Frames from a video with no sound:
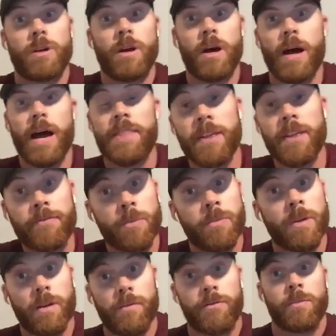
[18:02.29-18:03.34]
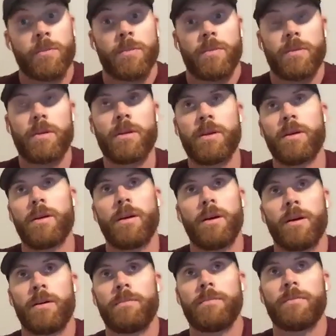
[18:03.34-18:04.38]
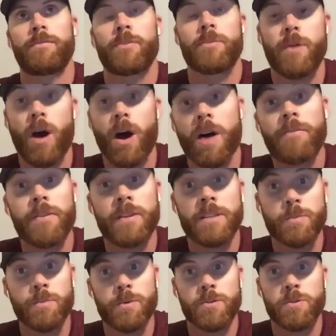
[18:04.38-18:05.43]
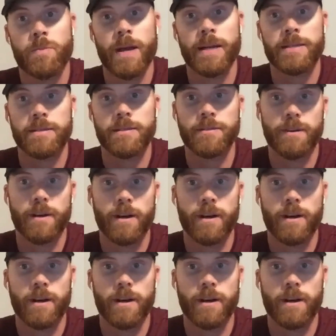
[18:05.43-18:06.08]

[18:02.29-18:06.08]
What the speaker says: I think from the offensive perspective,